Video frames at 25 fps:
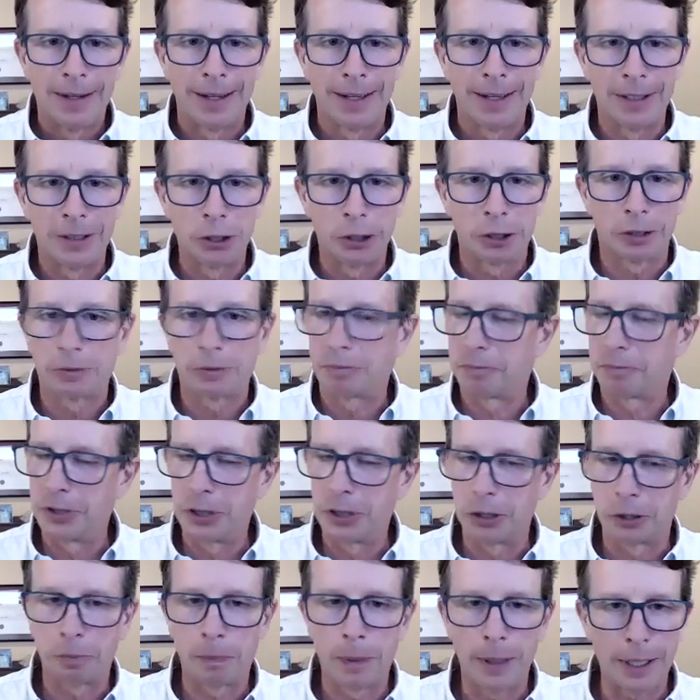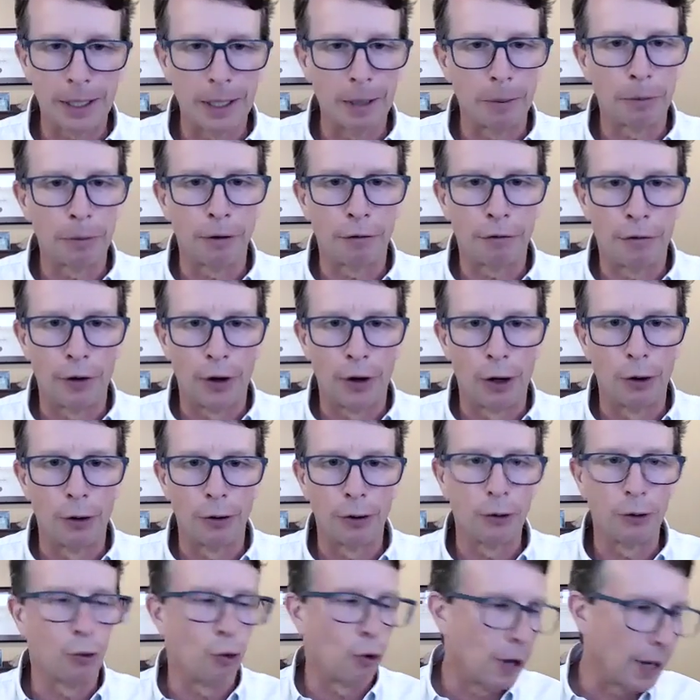just pick up the
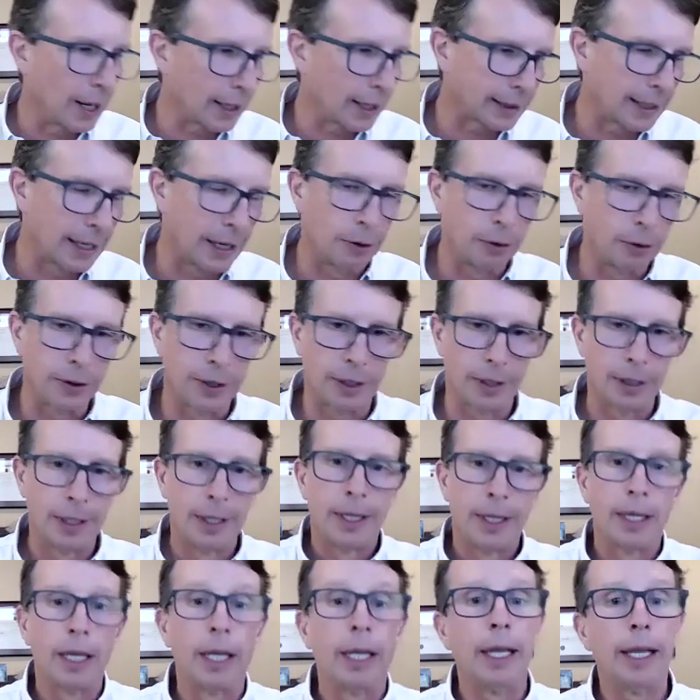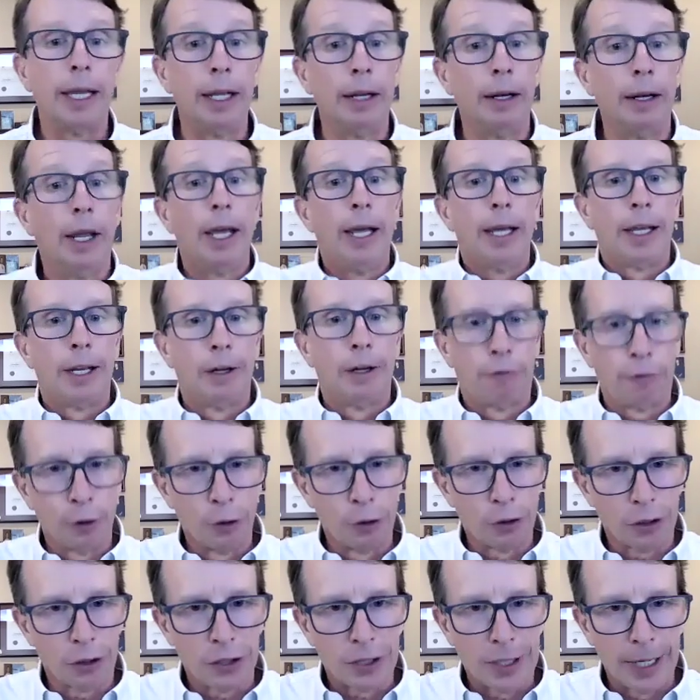phone, walk down in a
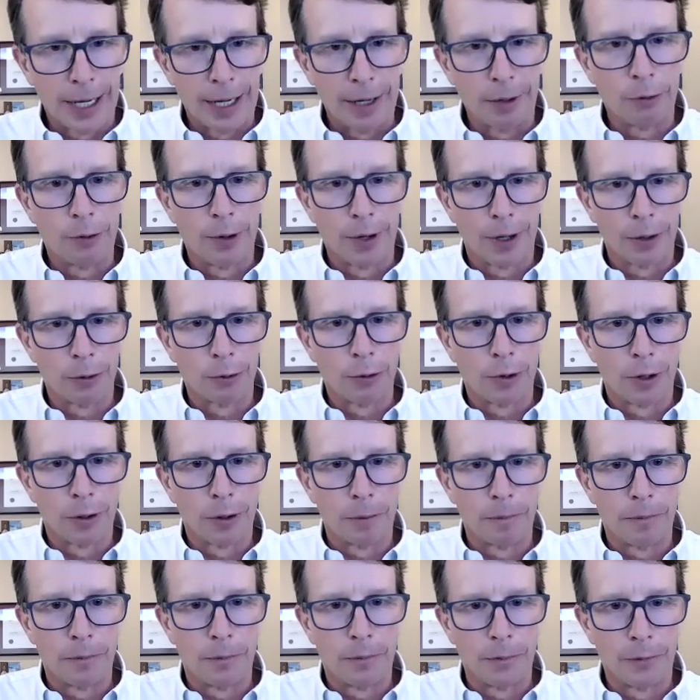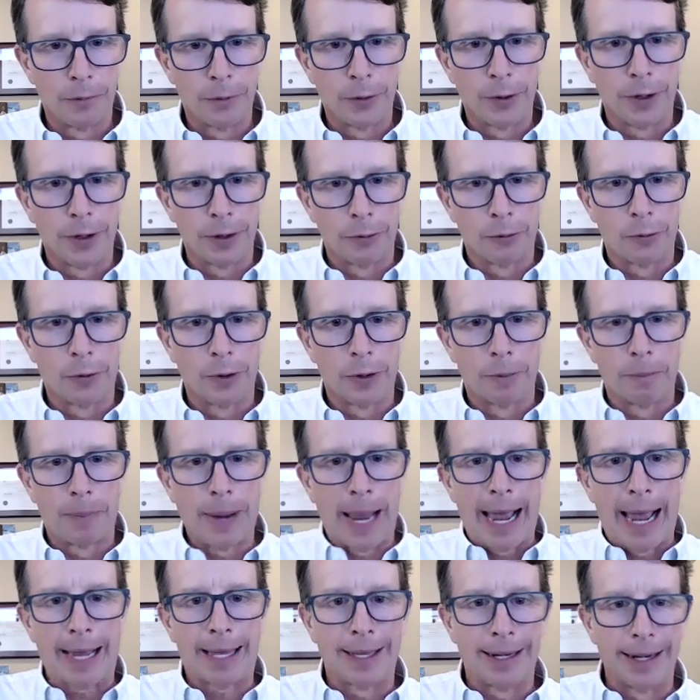future state where we're
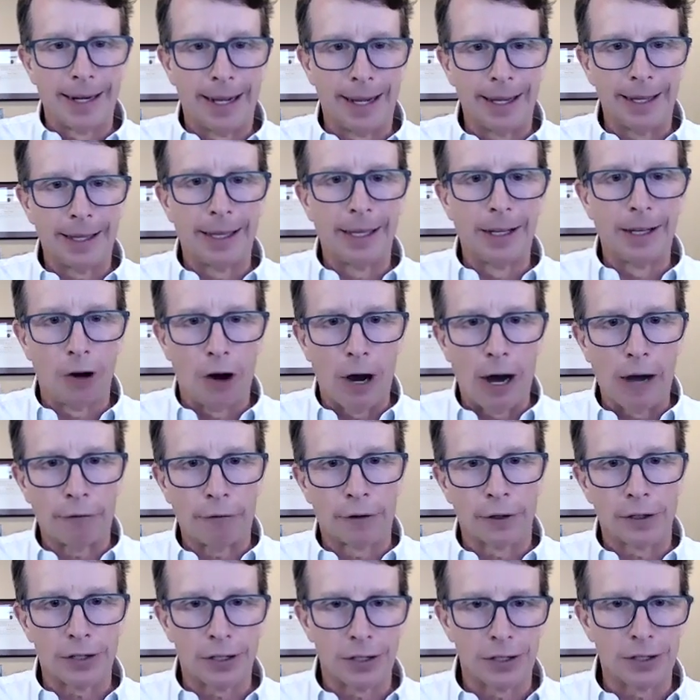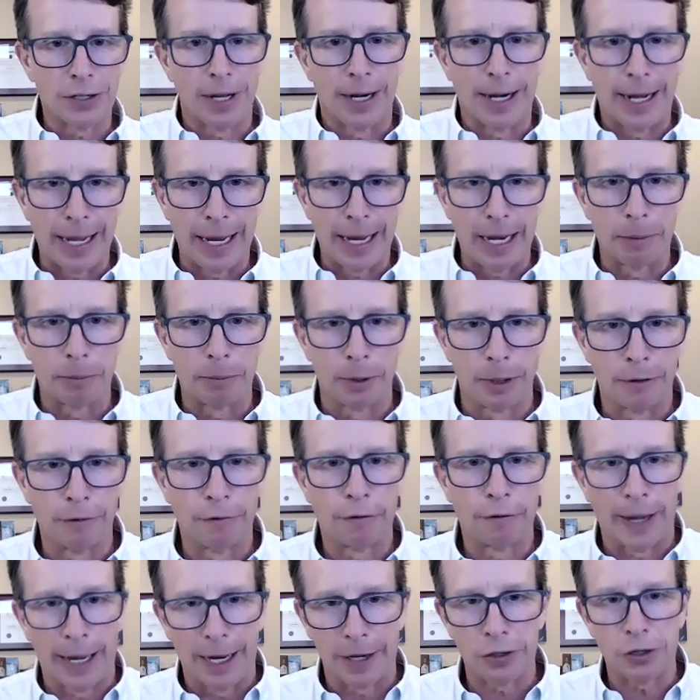back in offices in a hybrid
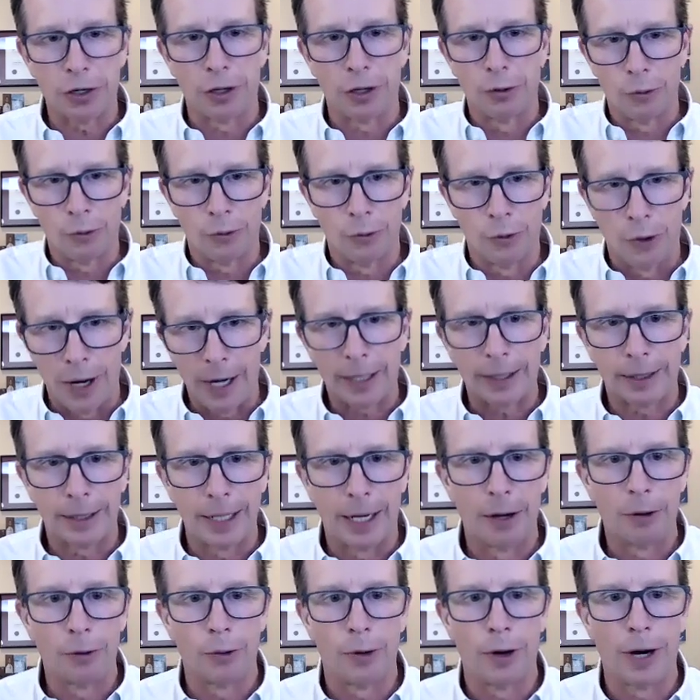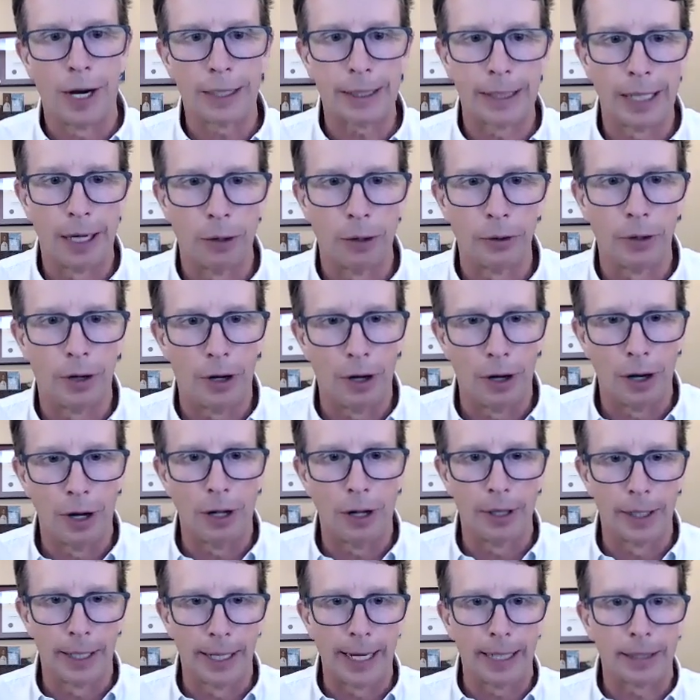fashion, walk down the
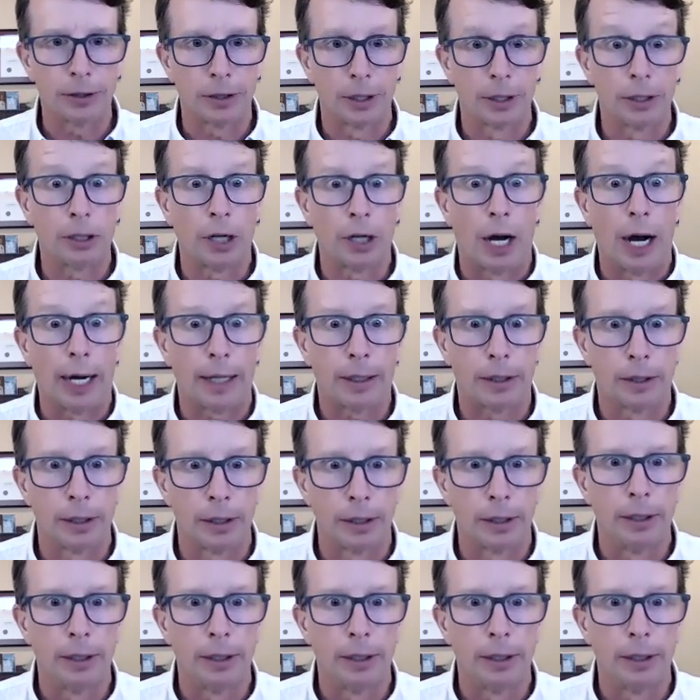hall and actually talk to